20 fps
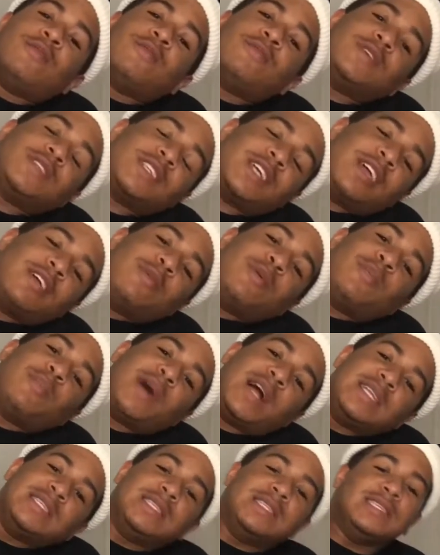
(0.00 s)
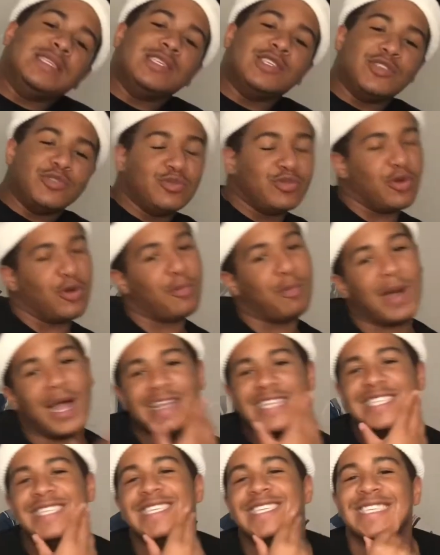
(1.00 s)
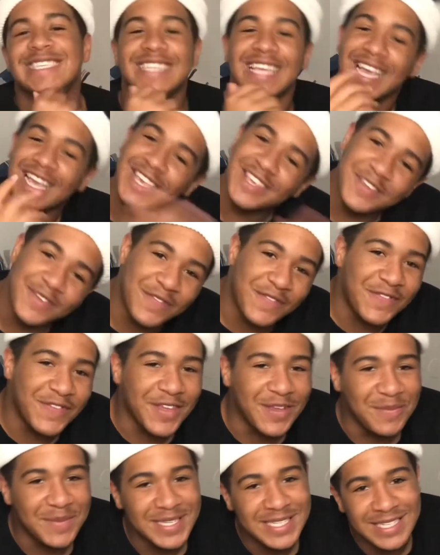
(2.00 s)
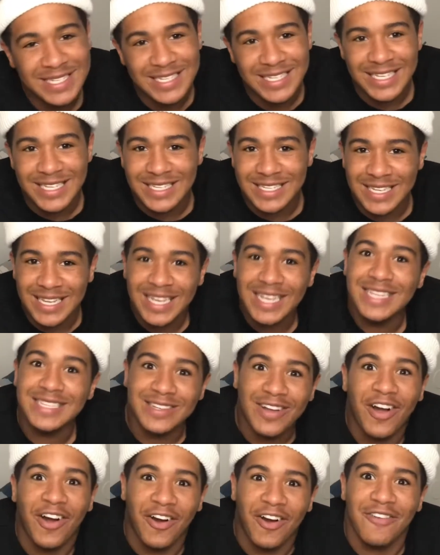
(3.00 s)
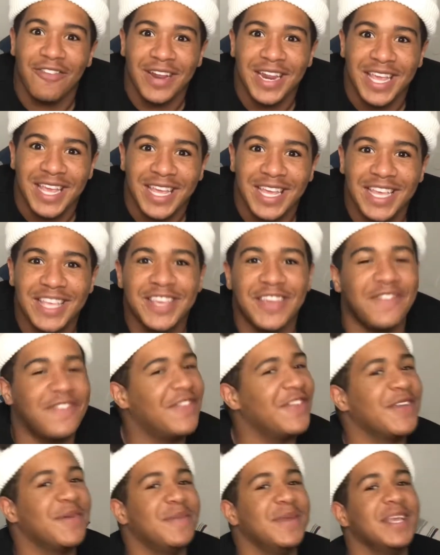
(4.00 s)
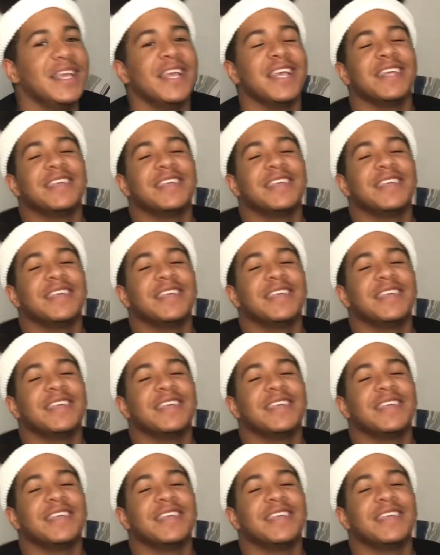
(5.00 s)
Which I am a Pisces, you know Pisces. You feel me? Season is already here, you feel me?